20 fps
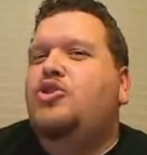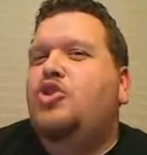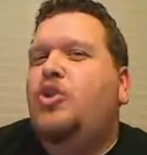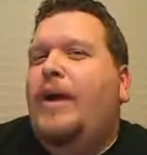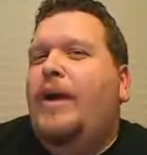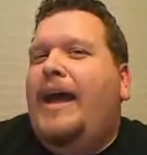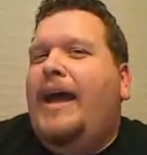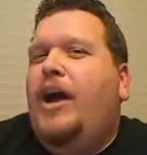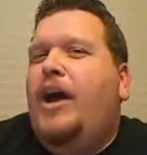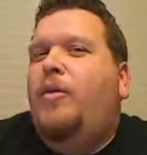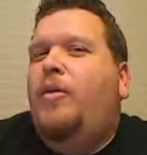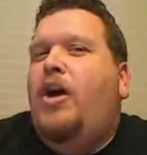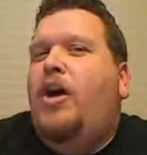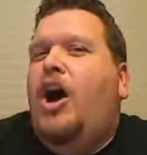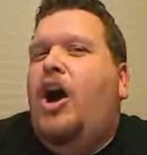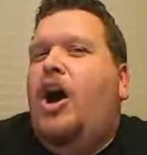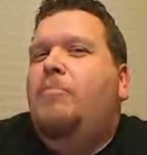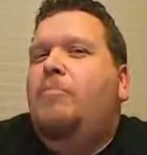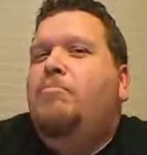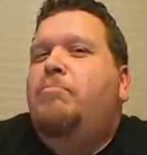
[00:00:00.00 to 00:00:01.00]
I'm not sure
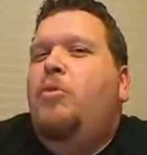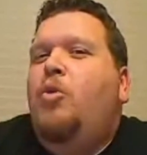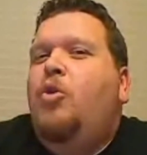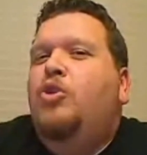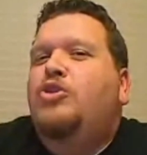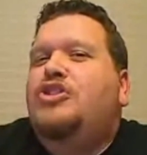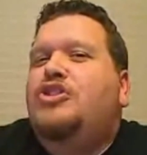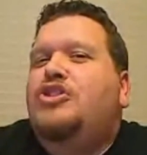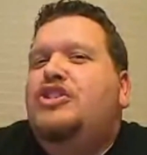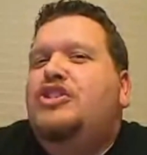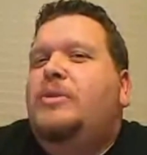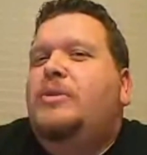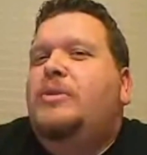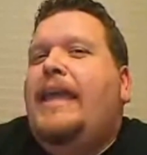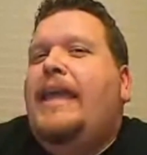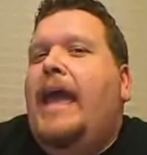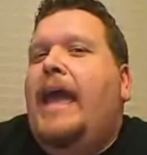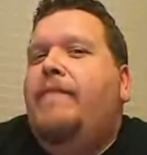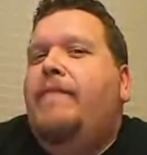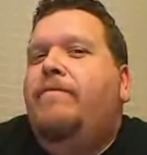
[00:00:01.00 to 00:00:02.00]
how on board
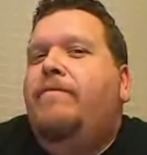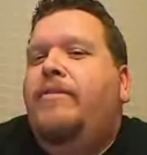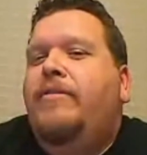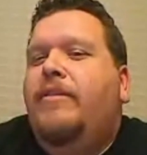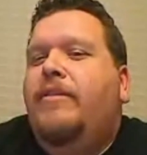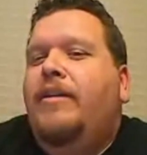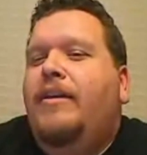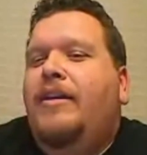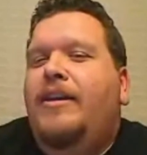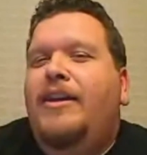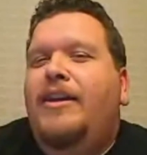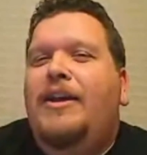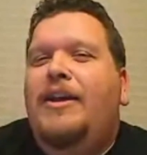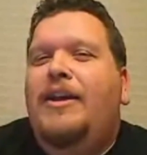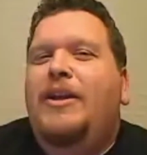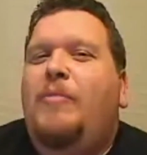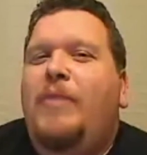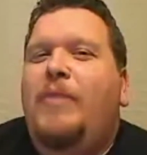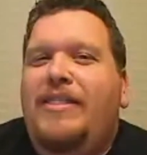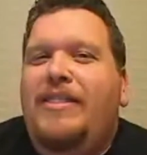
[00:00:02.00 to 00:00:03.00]
she'll get.
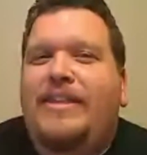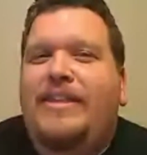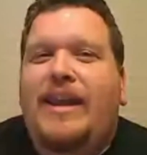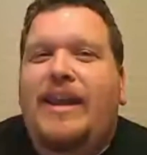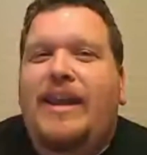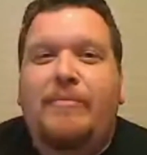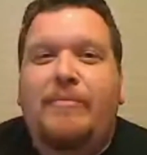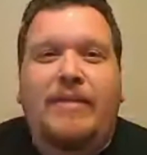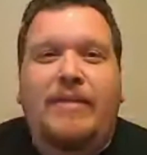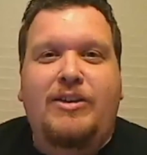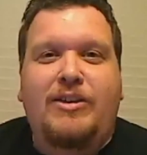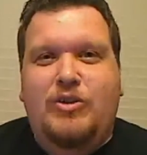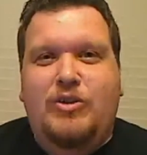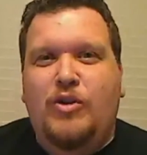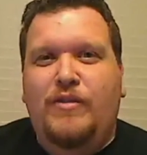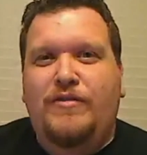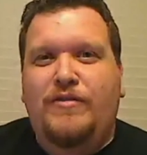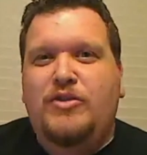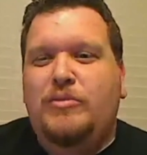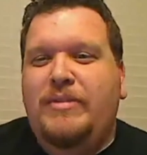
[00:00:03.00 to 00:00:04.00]
with it. I'm
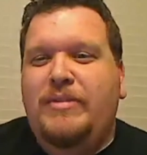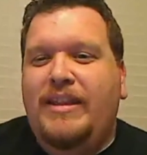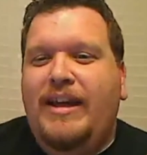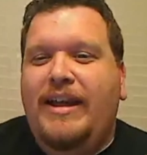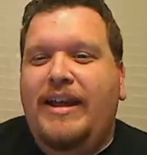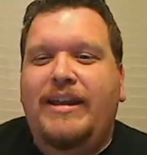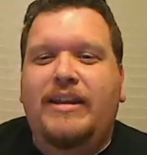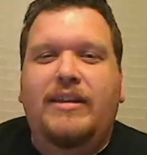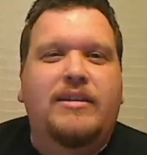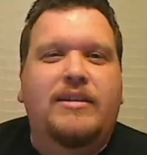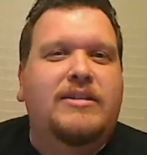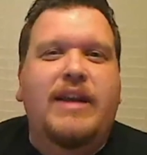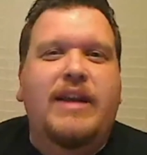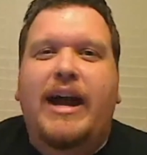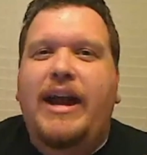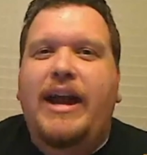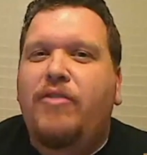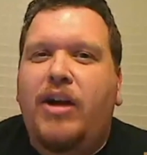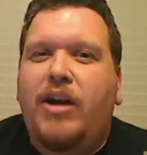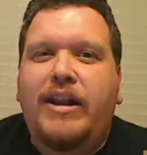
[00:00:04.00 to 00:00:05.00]
not sure if she'll be
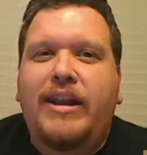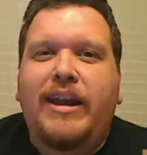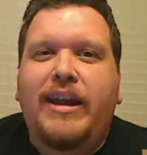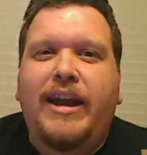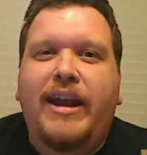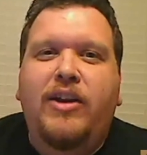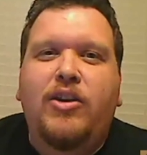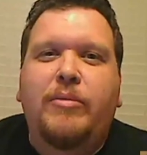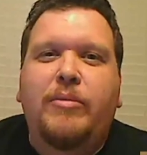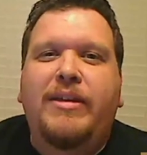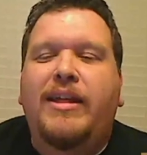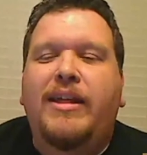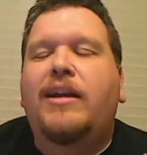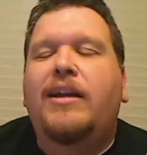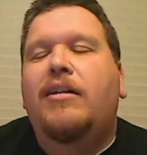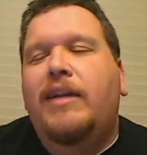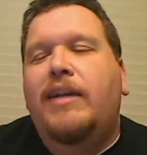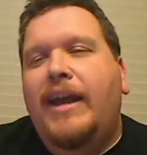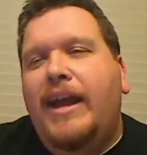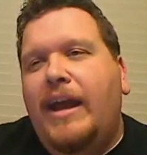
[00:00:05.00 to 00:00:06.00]
like dive right in or
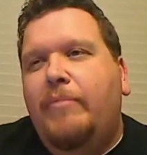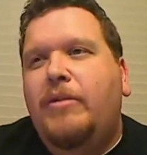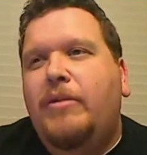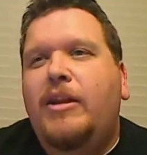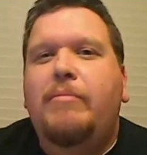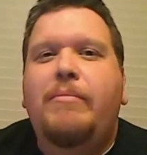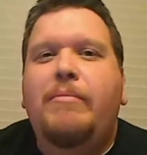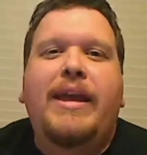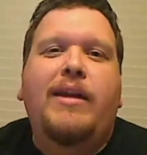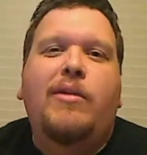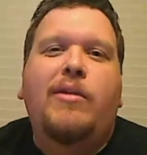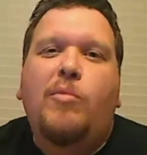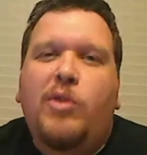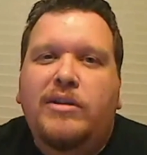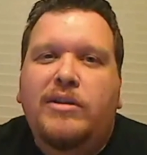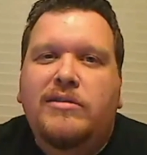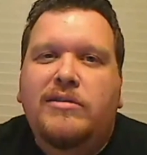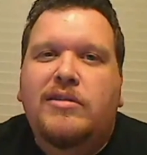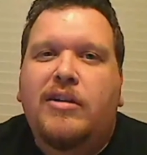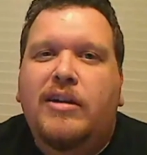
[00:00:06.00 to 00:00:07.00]
be like, okay, I'm going to
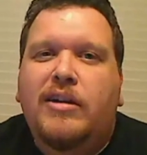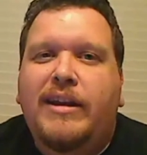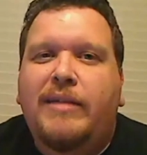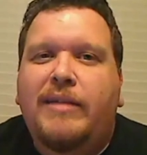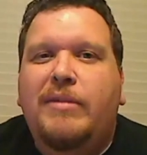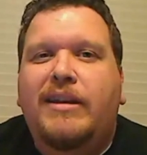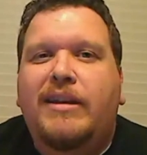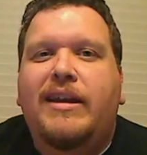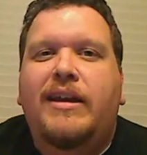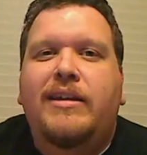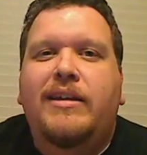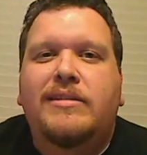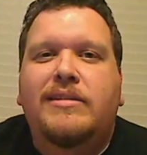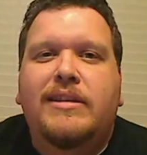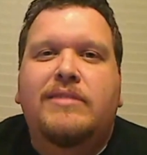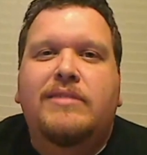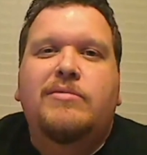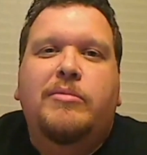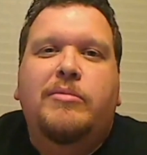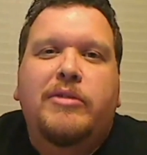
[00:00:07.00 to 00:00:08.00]
make one target
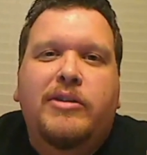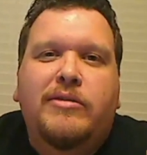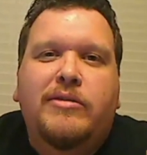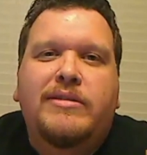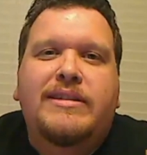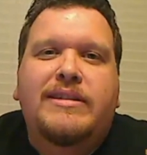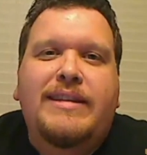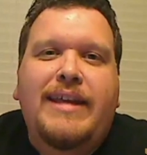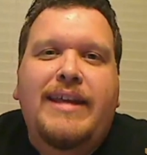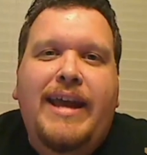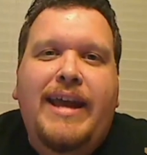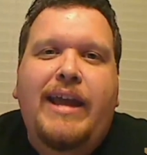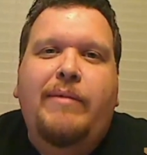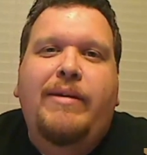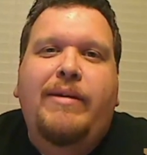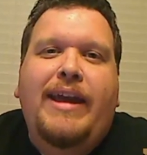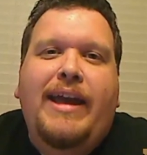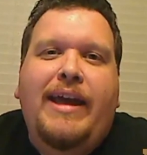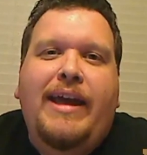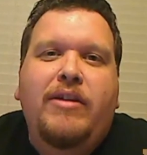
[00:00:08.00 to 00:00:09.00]
because that's what we're doing
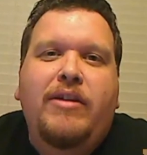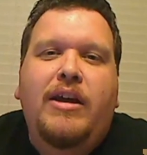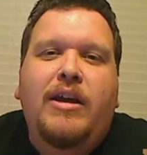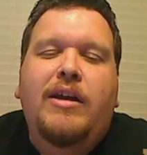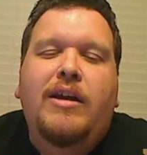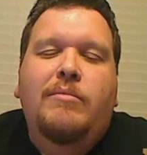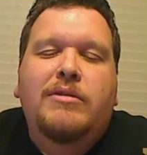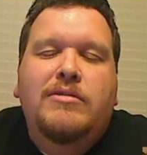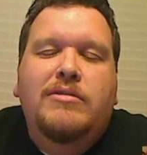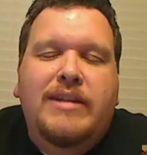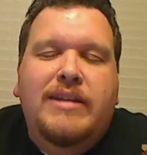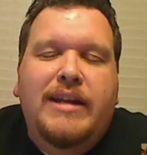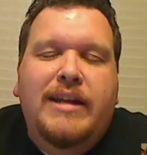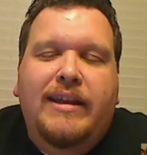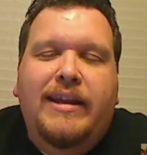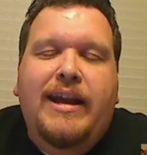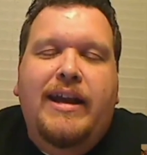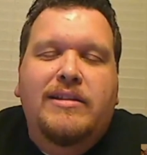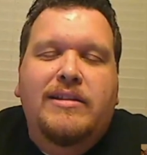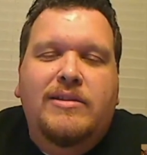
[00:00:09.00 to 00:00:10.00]
today. We have Mr.
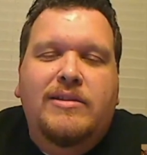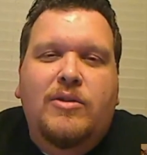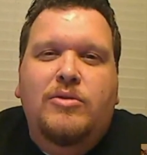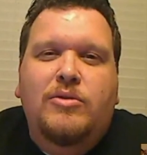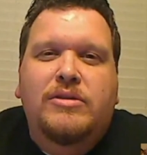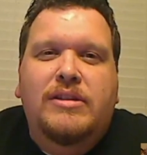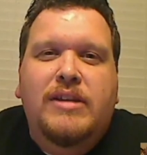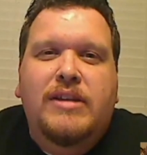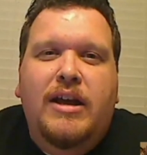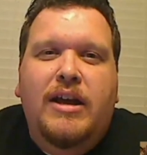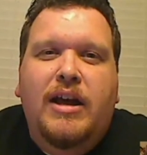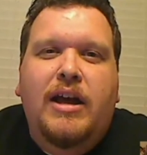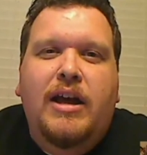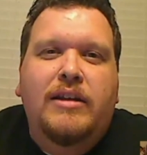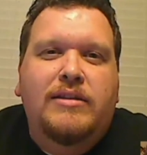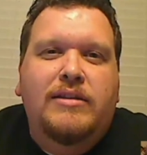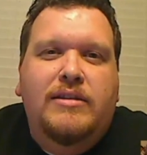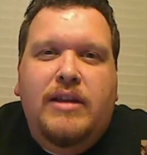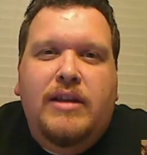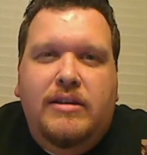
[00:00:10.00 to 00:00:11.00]
Stanley got us a whole
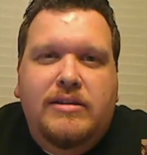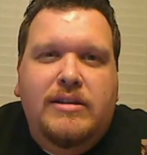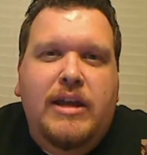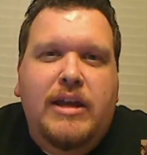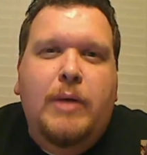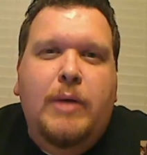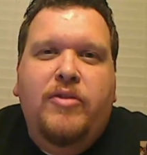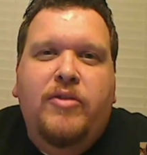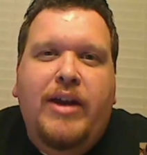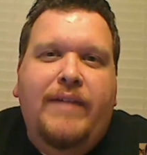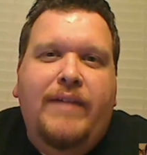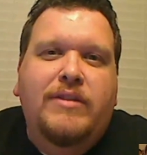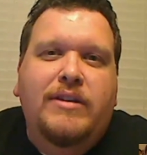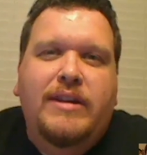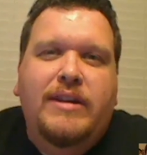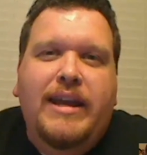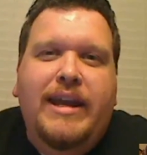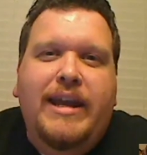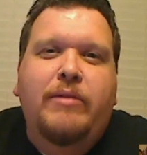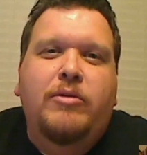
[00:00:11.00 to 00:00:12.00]
sub for
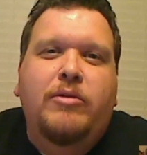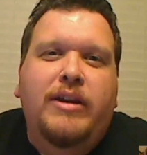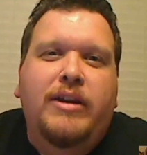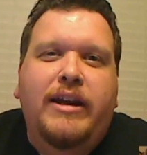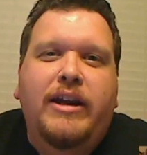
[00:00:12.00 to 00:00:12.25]
half the day.